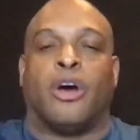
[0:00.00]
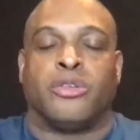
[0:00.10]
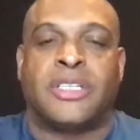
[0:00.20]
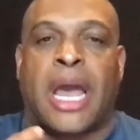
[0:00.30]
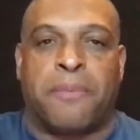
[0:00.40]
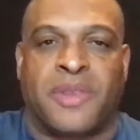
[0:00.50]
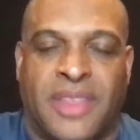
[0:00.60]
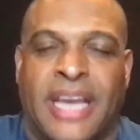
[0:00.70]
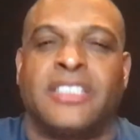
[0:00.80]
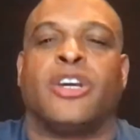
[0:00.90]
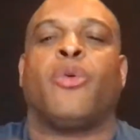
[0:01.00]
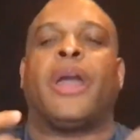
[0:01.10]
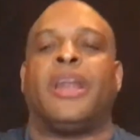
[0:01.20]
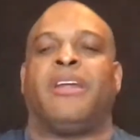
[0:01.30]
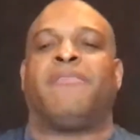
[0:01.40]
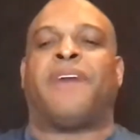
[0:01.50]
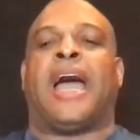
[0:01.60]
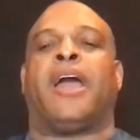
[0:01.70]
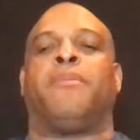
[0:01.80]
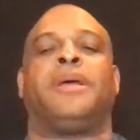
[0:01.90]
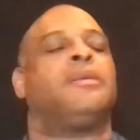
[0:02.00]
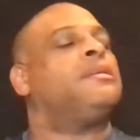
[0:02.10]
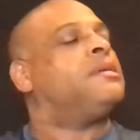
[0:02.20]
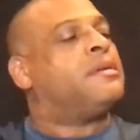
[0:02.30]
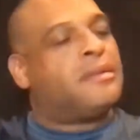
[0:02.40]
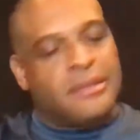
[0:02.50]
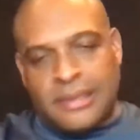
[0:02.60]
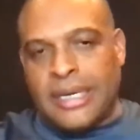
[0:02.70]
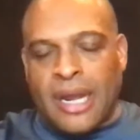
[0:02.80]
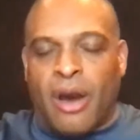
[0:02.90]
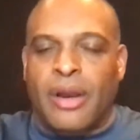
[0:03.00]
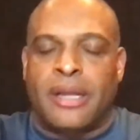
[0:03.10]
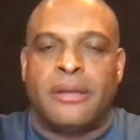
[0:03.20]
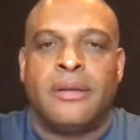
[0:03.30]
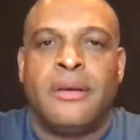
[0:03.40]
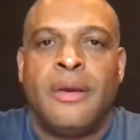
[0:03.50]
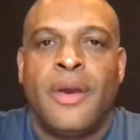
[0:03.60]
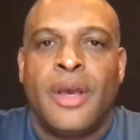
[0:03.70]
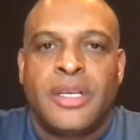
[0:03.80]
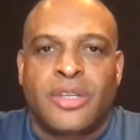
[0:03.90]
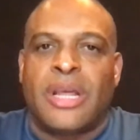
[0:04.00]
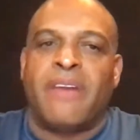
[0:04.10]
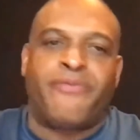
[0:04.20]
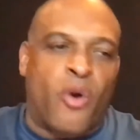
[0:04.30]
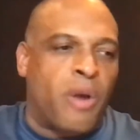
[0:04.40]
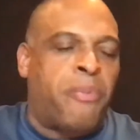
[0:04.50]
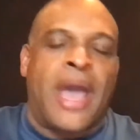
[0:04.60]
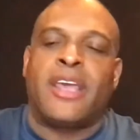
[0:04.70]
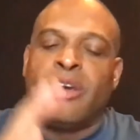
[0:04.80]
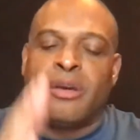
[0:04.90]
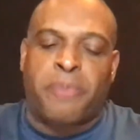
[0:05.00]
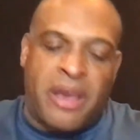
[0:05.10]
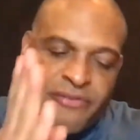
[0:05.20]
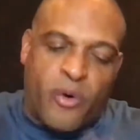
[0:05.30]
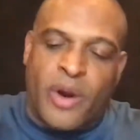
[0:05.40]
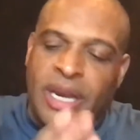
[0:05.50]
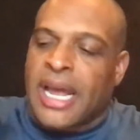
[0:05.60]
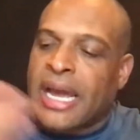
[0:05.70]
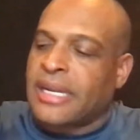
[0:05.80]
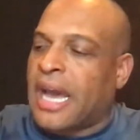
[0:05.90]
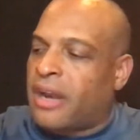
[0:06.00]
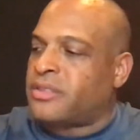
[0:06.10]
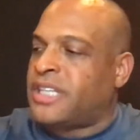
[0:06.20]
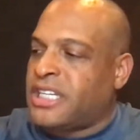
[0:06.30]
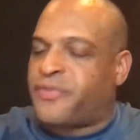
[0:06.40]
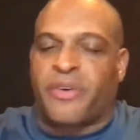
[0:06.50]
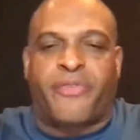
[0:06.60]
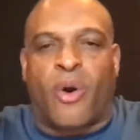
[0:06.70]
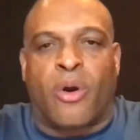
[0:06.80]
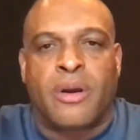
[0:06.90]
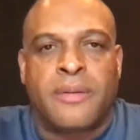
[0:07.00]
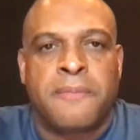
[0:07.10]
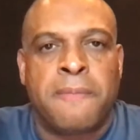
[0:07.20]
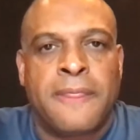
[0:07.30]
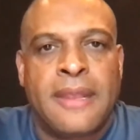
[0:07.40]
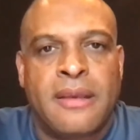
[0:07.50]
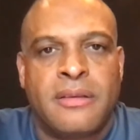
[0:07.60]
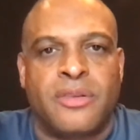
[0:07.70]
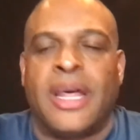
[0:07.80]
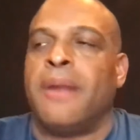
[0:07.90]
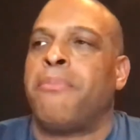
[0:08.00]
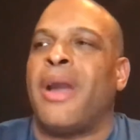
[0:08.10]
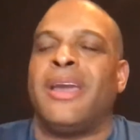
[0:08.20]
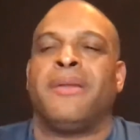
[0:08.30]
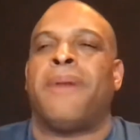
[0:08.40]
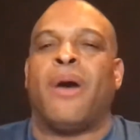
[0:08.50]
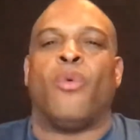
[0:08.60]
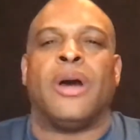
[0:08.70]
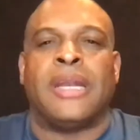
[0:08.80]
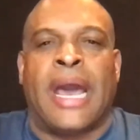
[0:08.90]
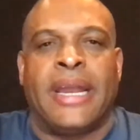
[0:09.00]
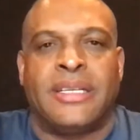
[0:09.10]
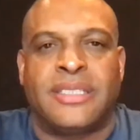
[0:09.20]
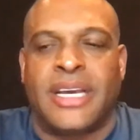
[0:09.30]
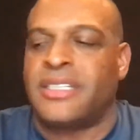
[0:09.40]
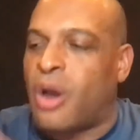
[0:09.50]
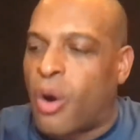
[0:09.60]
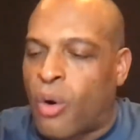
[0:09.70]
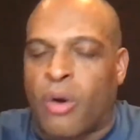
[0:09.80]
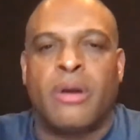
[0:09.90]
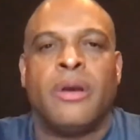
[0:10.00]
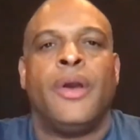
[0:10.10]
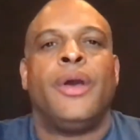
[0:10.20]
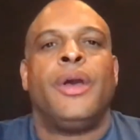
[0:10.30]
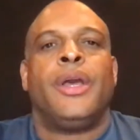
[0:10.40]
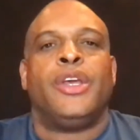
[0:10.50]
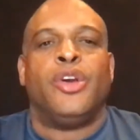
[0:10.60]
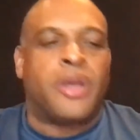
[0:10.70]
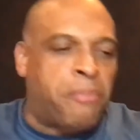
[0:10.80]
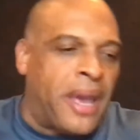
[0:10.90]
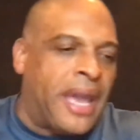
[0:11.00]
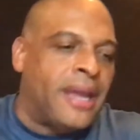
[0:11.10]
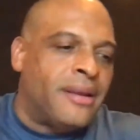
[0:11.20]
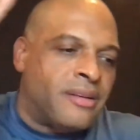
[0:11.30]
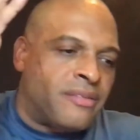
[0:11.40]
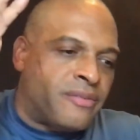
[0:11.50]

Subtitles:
those type of things and create an environment, get on it. So that 4-pack, you can pay $49 each for 4. So that'll bring you to about $196, or you can pay